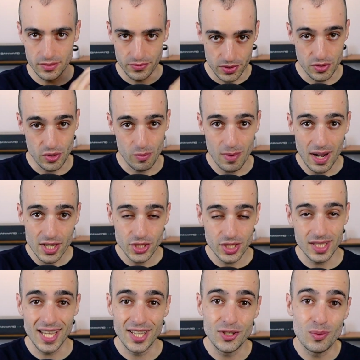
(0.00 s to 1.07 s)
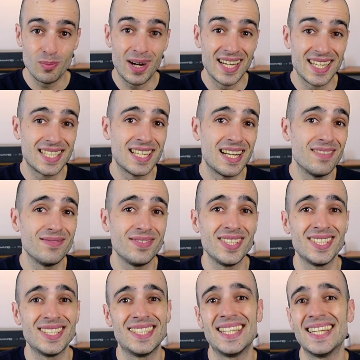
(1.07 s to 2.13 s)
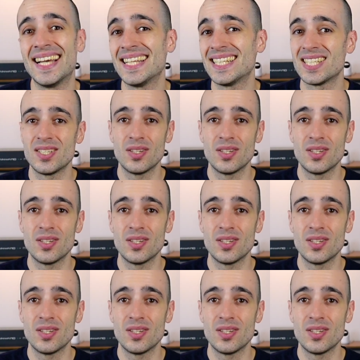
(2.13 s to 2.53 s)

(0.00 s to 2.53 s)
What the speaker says: your budget and you buy something that's